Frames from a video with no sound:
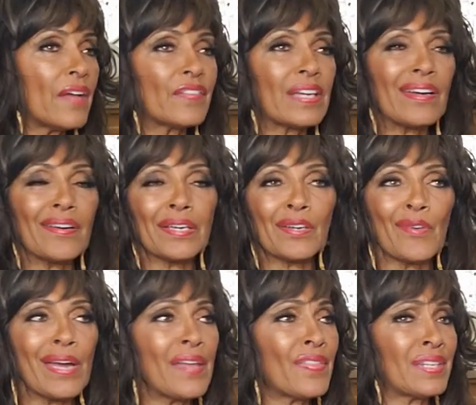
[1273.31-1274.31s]
F. Gary
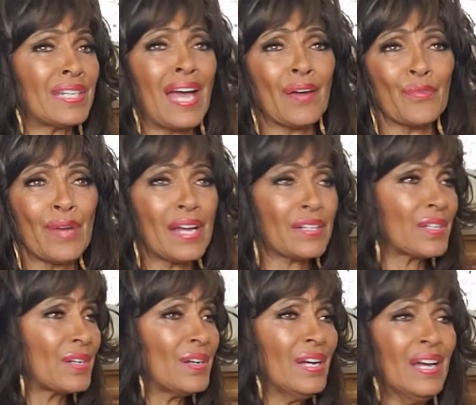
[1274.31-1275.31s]
Gray, the
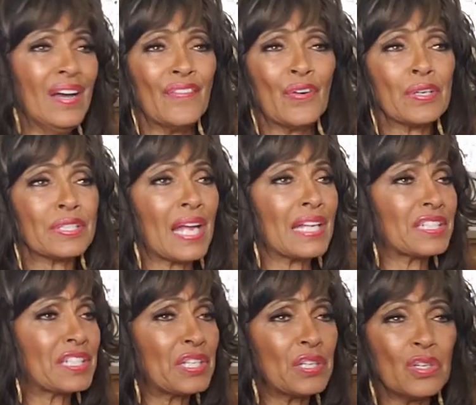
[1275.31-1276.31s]
director, of course, Ice
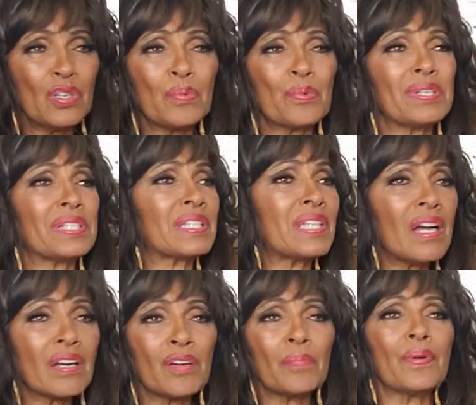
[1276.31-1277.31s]
Cube, Chris
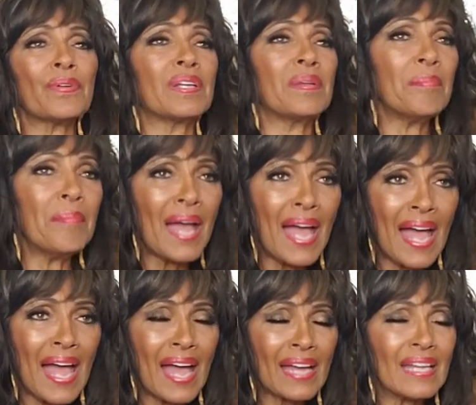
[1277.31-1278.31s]
Tucker, Bernie
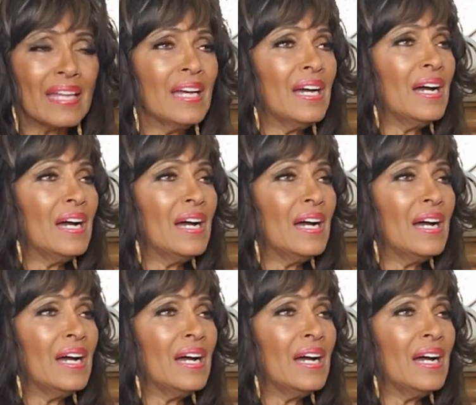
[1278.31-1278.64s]
Mac,